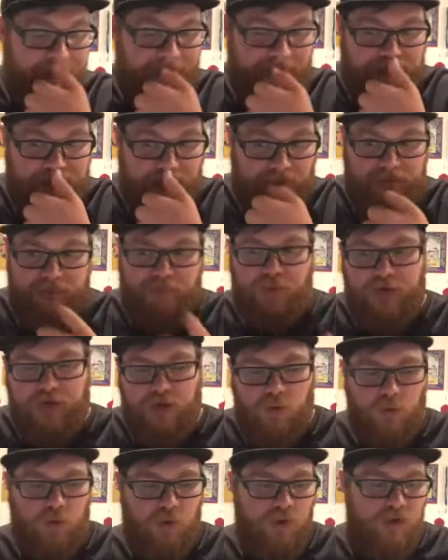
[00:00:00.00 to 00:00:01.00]
So it's pretty
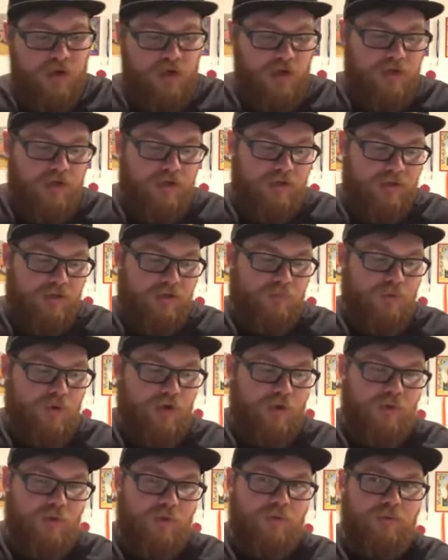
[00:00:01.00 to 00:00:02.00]
cool
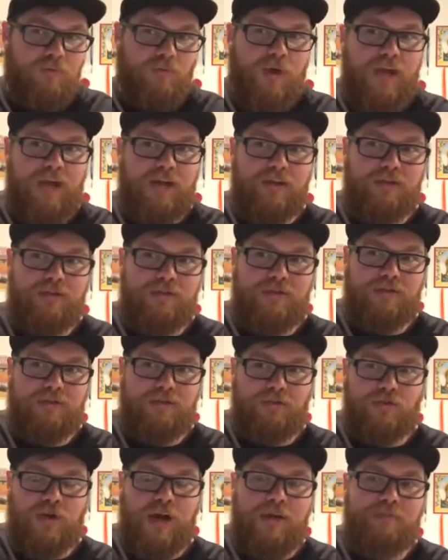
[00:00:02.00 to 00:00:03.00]
way to
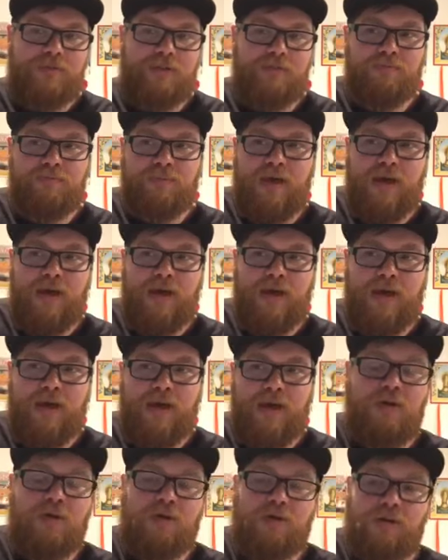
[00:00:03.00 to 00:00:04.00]
grab some Epsom
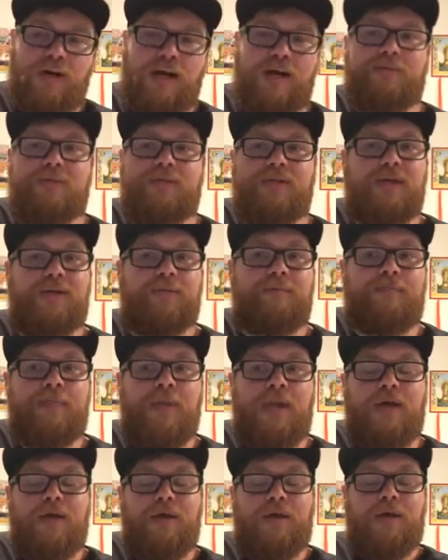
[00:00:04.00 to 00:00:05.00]
salt, grab
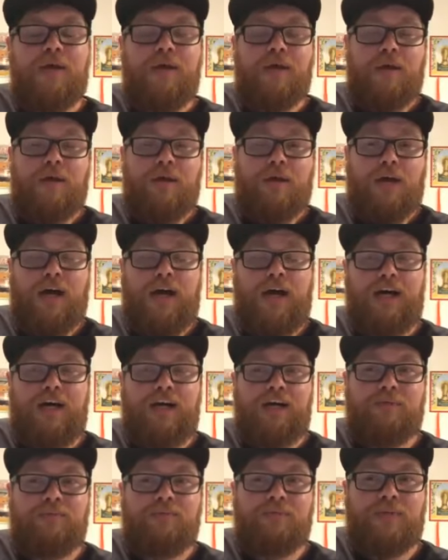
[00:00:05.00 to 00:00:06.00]

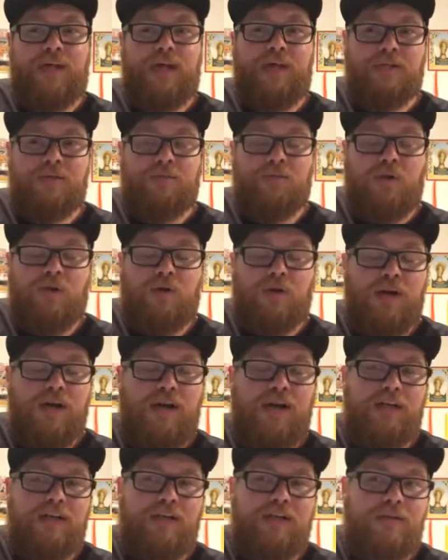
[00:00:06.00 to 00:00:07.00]
some calcium
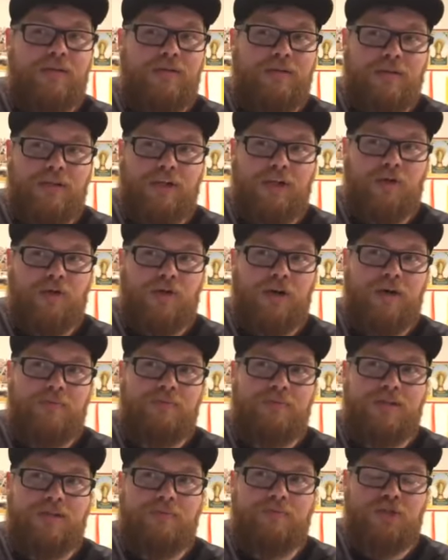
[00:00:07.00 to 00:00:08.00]
chloride, grab
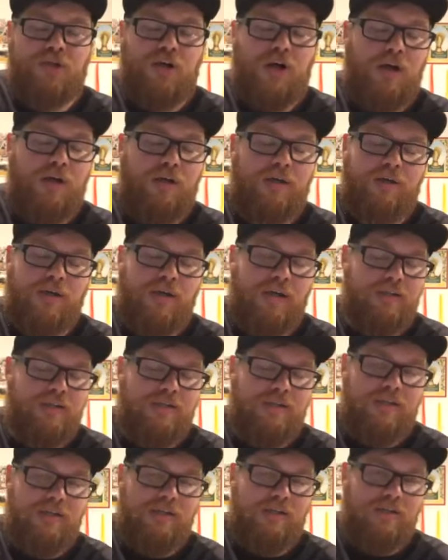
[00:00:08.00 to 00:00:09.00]
some chalk, and
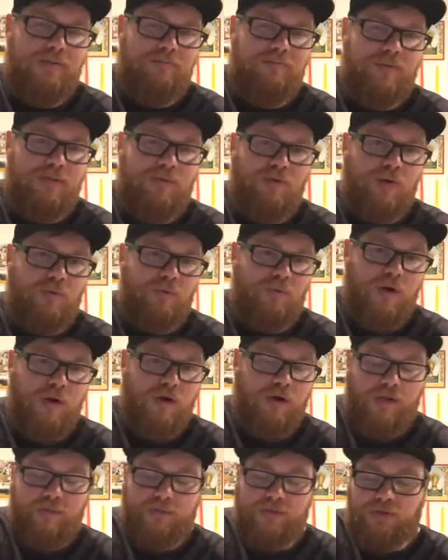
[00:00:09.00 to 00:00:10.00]
mess around with
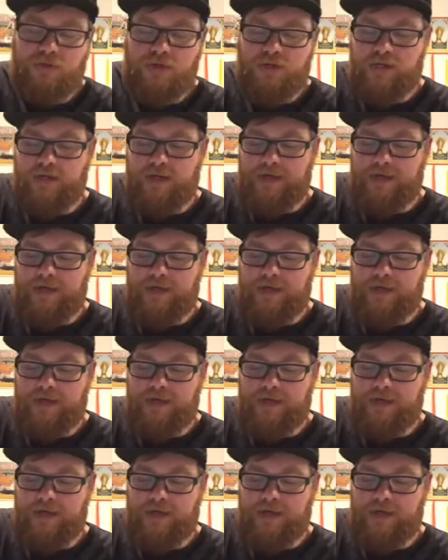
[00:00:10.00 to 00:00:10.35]
water chemistry.